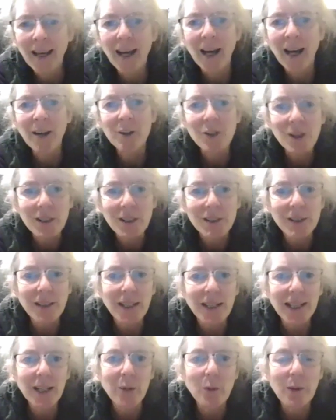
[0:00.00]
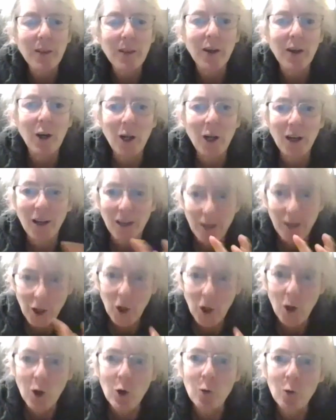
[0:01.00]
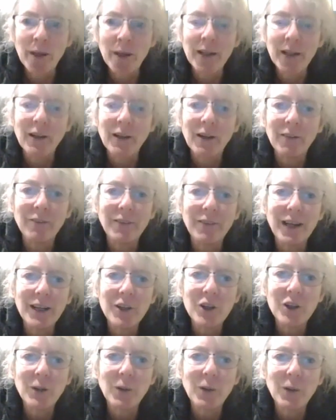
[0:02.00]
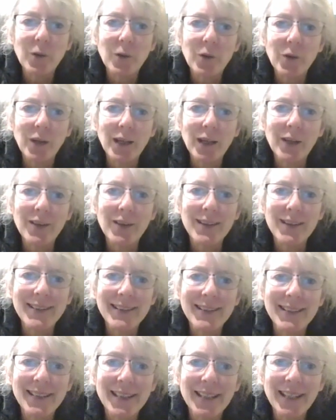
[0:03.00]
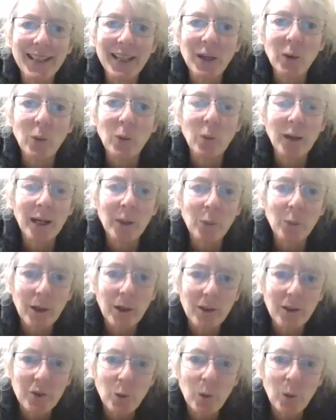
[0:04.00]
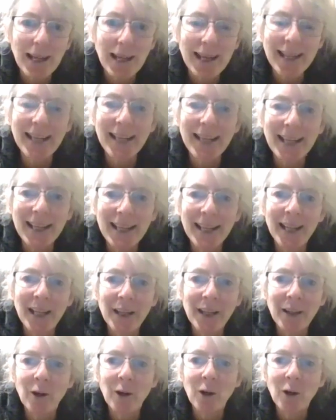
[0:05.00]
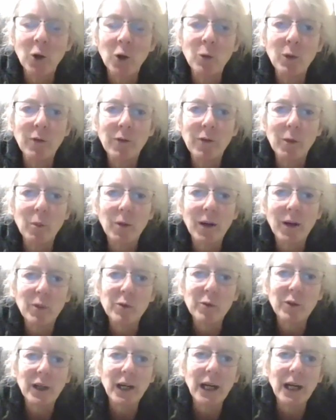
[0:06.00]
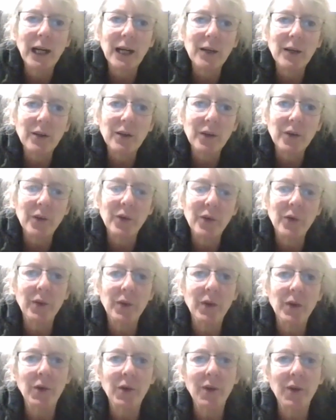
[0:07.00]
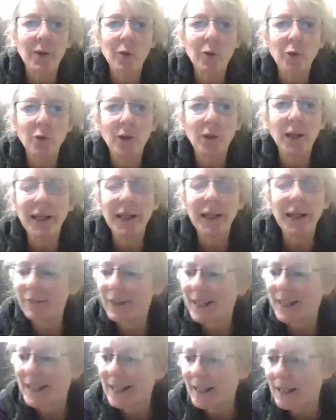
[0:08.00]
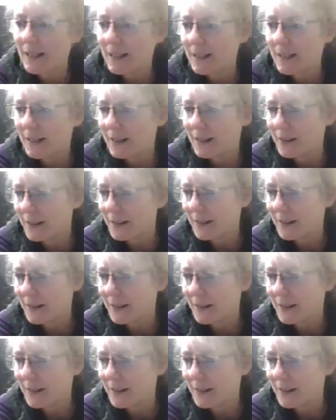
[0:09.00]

And just like with a home in the conventional sense, when we're dwelling in the home of the Brahmaviharas, there's that feeling of ease,